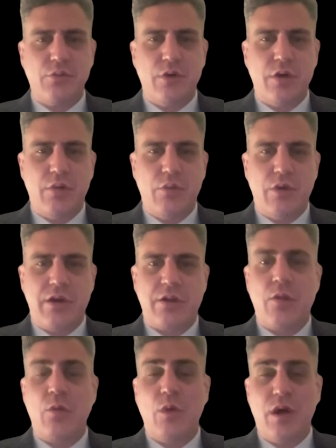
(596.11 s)
while
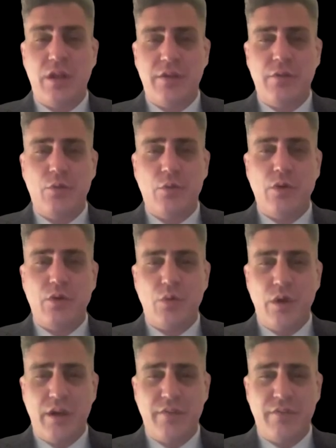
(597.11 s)

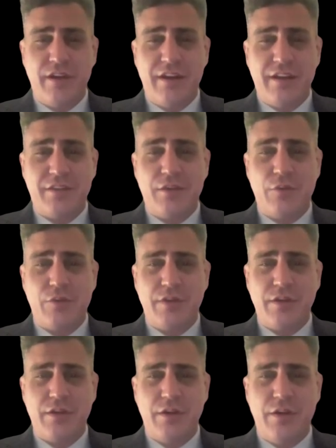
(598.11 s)
quantifying their
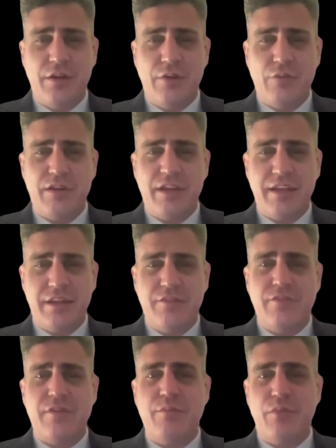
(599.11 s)

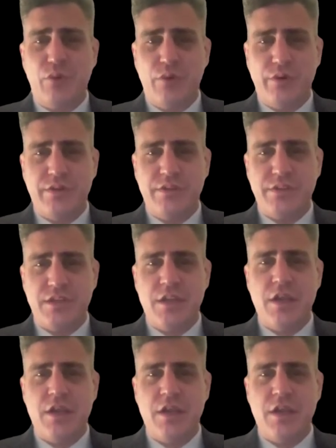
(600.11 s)
relative importance